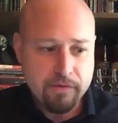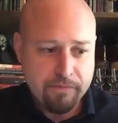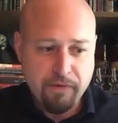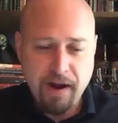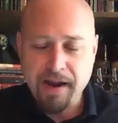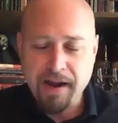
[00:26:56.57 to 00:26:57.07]

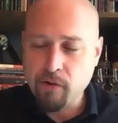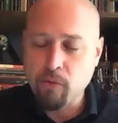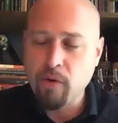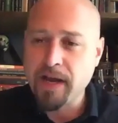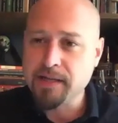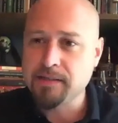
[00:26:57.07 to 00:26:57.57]
find the
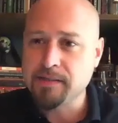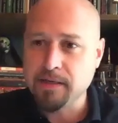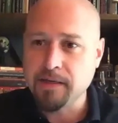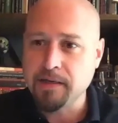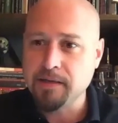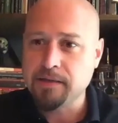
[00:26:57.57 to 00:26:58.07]
ways
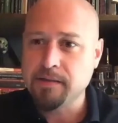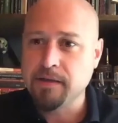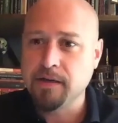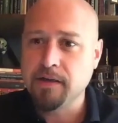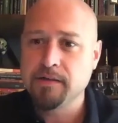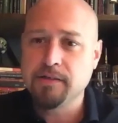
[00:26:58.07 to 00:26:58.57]

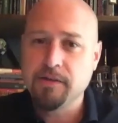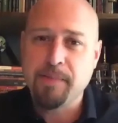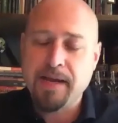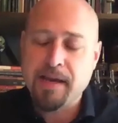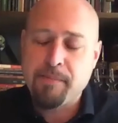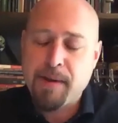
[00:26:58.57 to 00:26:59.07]
to
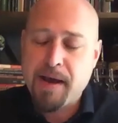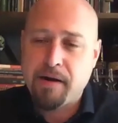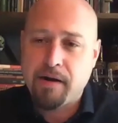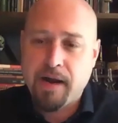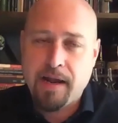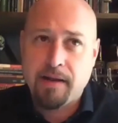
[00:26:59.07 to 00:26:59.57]
make it
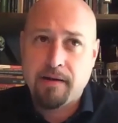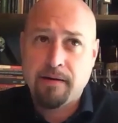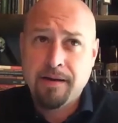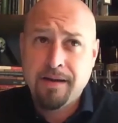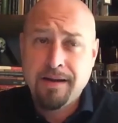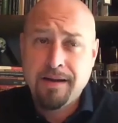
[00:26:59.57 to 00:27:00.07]
better. And
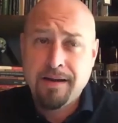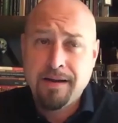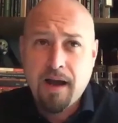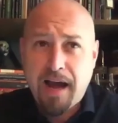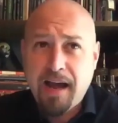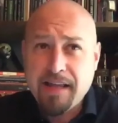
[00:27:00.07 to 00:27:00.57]

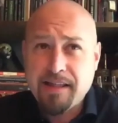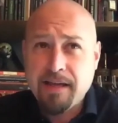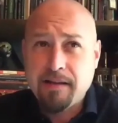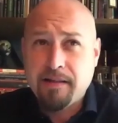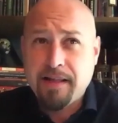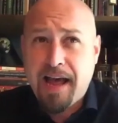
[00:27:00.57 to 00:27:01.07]
I
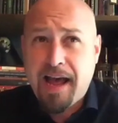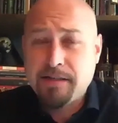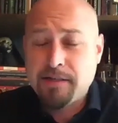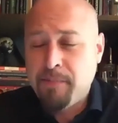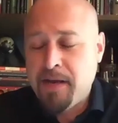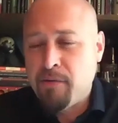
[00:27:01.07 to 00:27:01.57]
think that
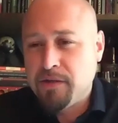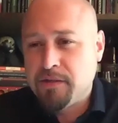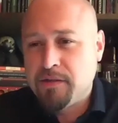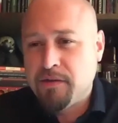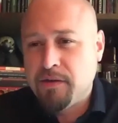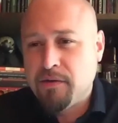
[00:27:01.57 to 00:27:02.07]
to me
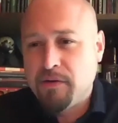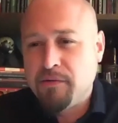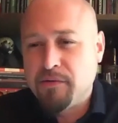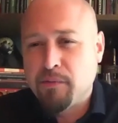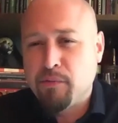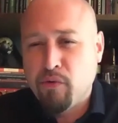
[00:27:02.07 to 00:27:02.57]
was
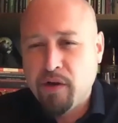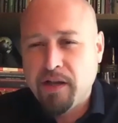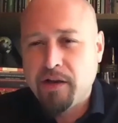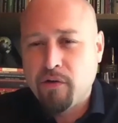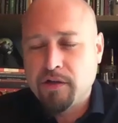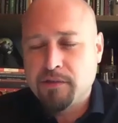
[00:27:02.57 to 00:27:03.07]
a
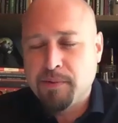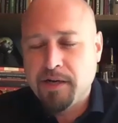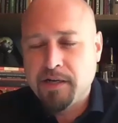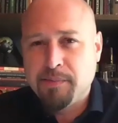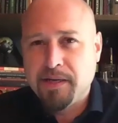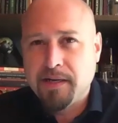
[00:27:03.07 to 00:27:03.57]
really
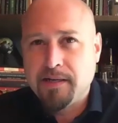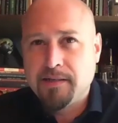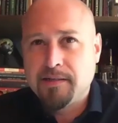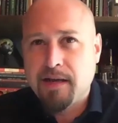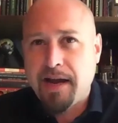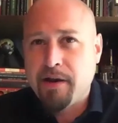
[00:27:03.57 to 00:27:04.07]
experience,
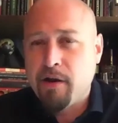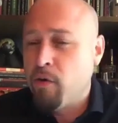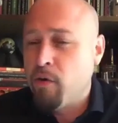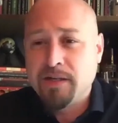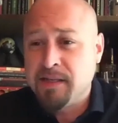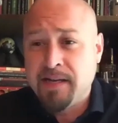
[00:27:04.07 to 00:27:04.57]
because I know it
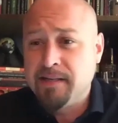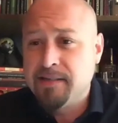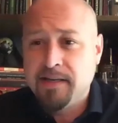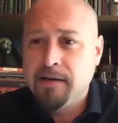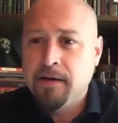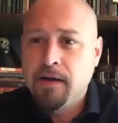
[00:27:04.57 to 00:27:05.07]
wasn't
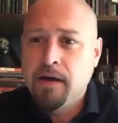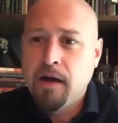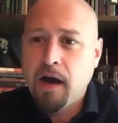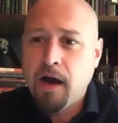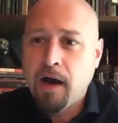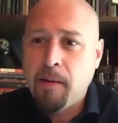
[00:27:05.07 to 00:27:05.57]
easy.
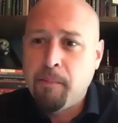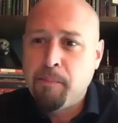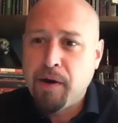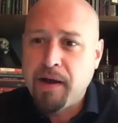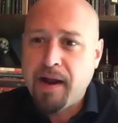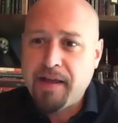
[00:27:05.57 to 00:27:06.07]

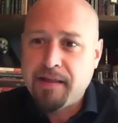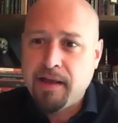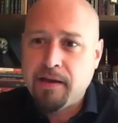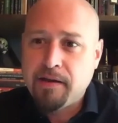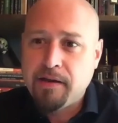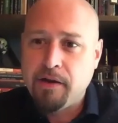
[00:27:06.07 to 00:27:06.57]
But I
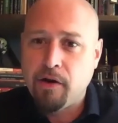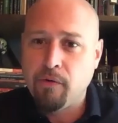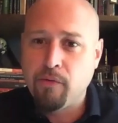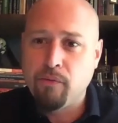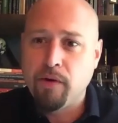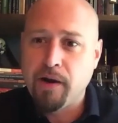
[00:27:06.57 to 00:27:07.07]
think,
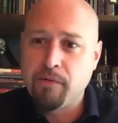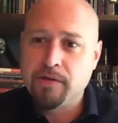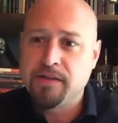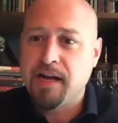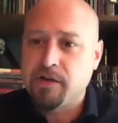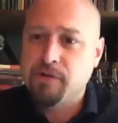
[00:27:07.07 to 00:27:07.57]
when it
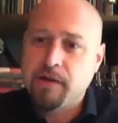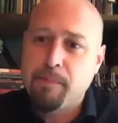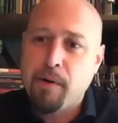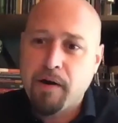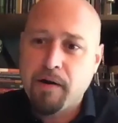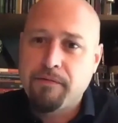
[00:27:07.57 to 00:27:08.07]
was naturally a
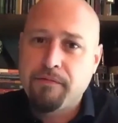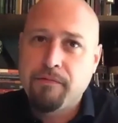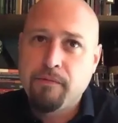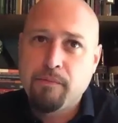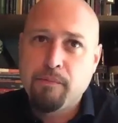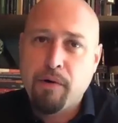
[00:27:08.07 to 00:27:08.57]
part
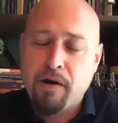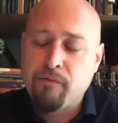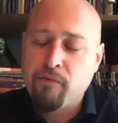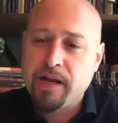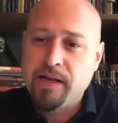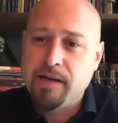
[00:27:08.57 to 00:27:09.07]
of
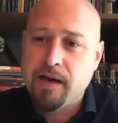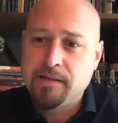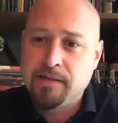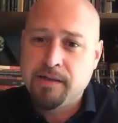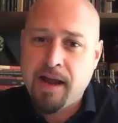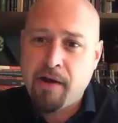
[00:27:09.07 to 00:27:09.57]
what he does
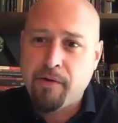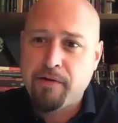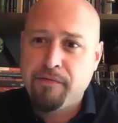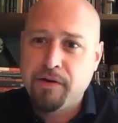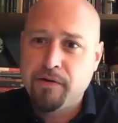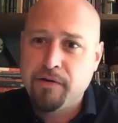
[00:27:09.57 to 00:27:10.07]
and how he
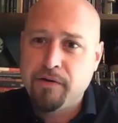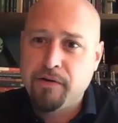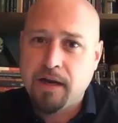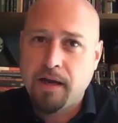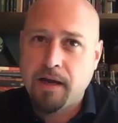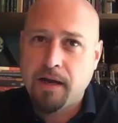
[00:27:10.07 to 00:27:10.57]
feels,
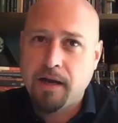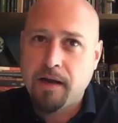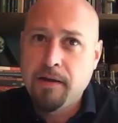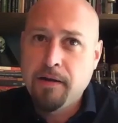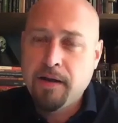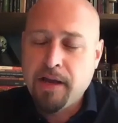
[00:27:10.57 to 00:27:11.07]

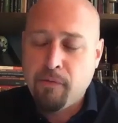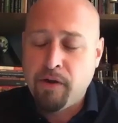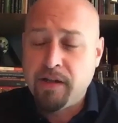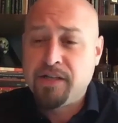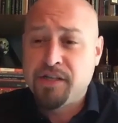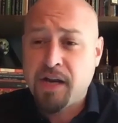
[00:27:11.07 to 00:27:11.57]
it
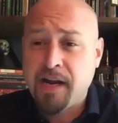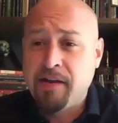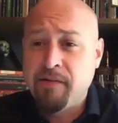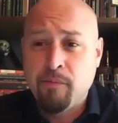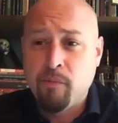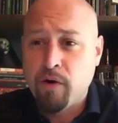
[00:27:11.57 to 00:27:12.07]
really shined
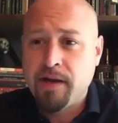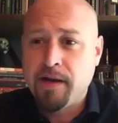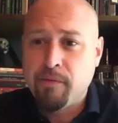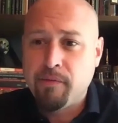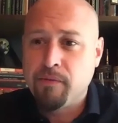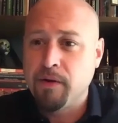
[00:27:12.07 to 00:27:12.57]
even more
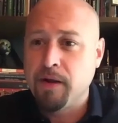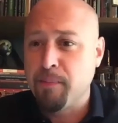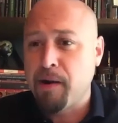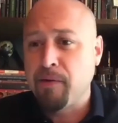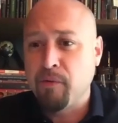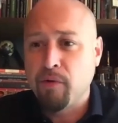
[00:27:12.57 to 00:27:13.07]
than it
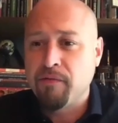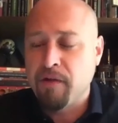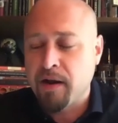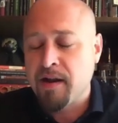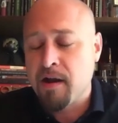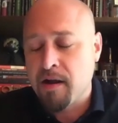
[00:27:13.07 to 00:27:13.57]
probably would have
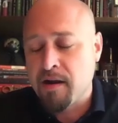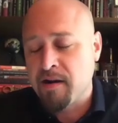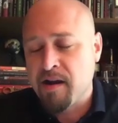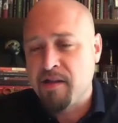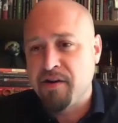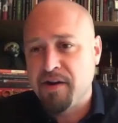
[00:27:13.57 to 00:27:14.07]
on
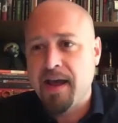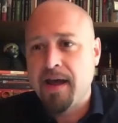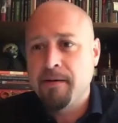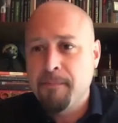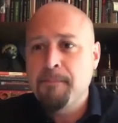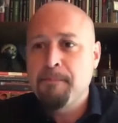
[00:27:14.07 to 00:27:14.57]
another day.